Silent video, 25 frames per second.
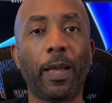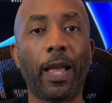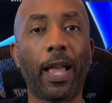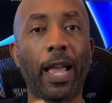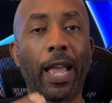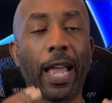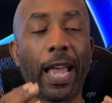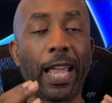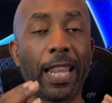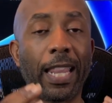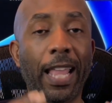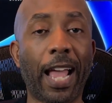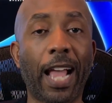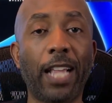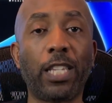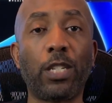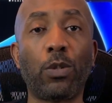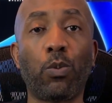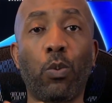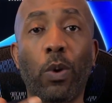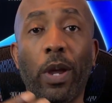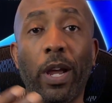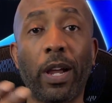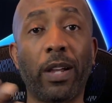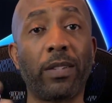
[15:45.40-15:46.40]
And
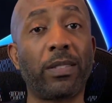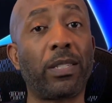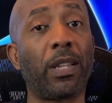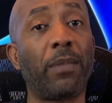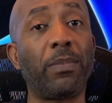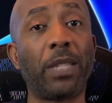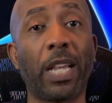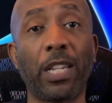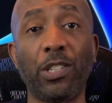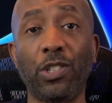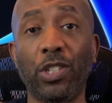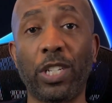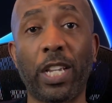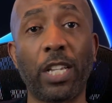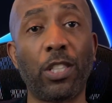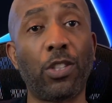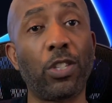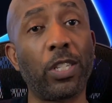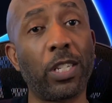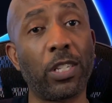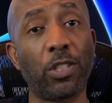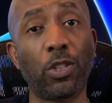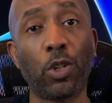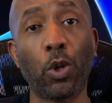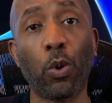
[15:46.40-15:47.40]
that's where sometimes you get
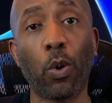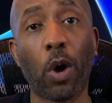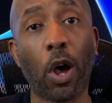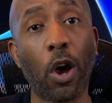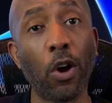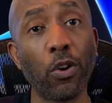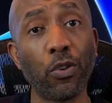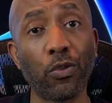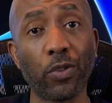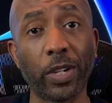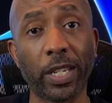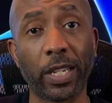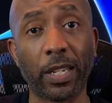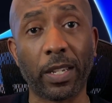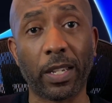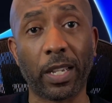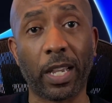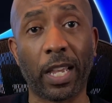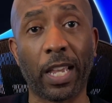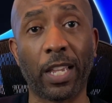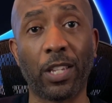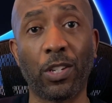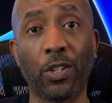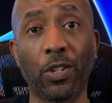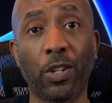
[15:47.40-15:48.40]
too hungry
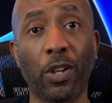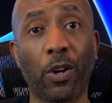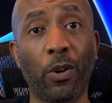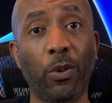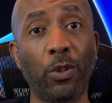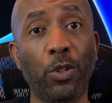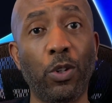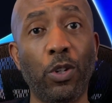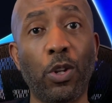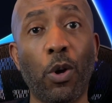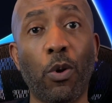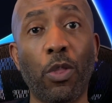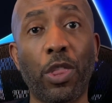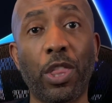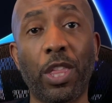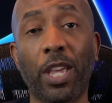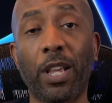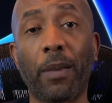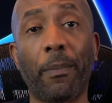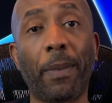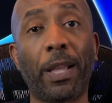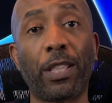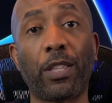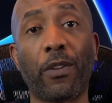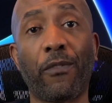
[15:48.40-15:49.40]
and you don't think
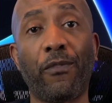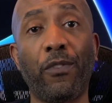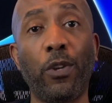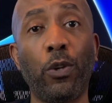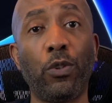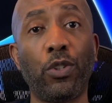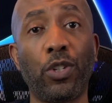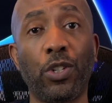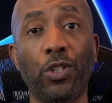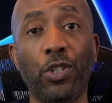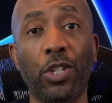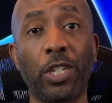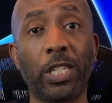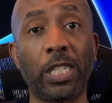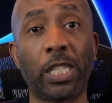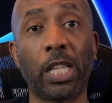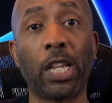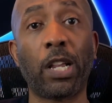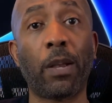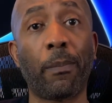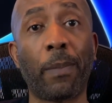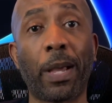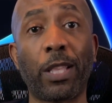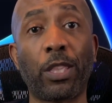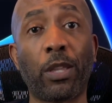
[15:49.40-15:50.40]
about the future. You just
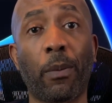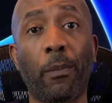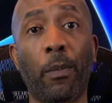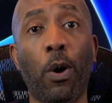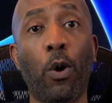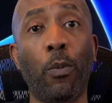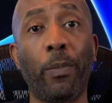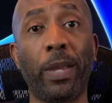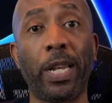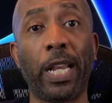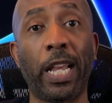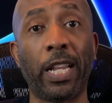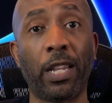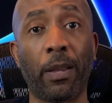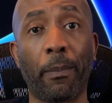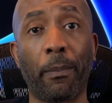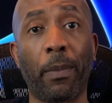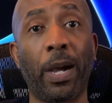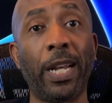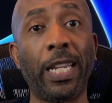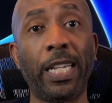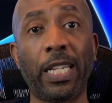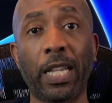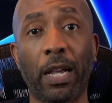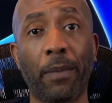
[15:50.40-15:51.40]
think about the moment and the
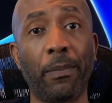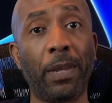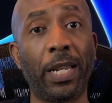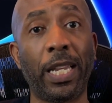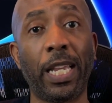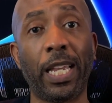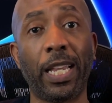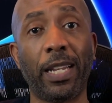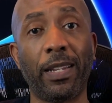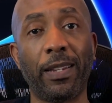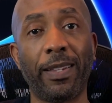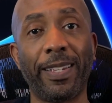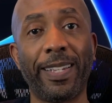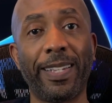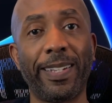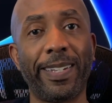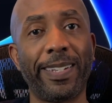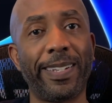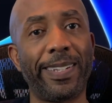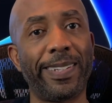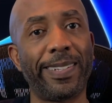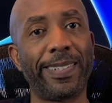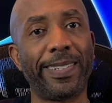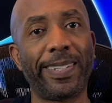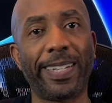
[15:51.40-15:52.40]
money coming in,
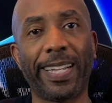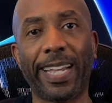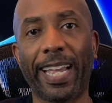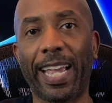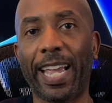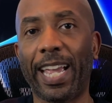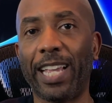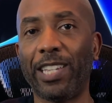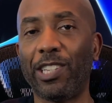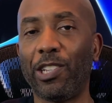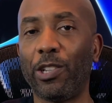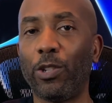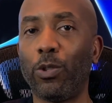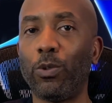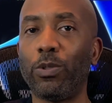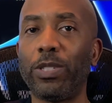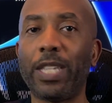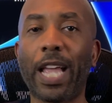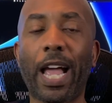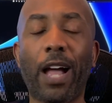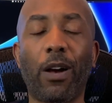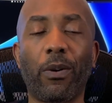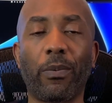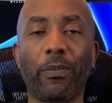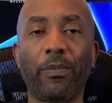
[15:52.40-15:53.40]
and you lose
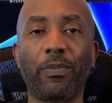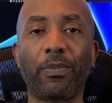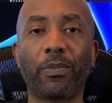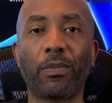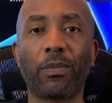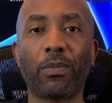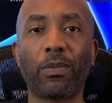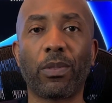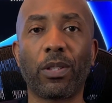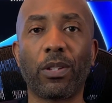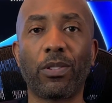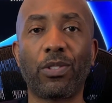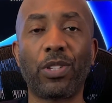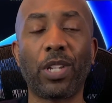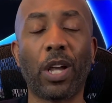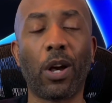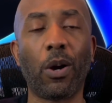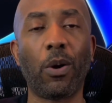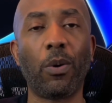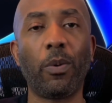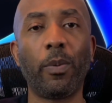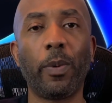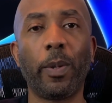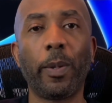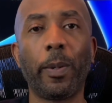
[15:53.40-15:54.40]
out.
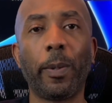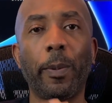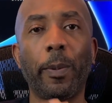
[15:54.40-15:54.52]
So